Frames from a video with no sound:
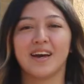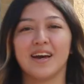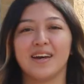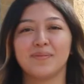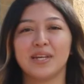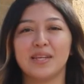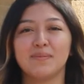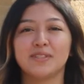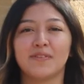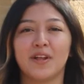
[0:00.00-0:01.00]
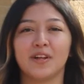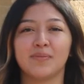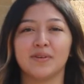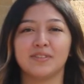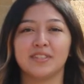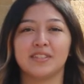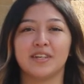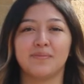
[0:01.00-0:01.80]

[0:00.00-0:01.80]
Hi, my name is Valerie Bautista,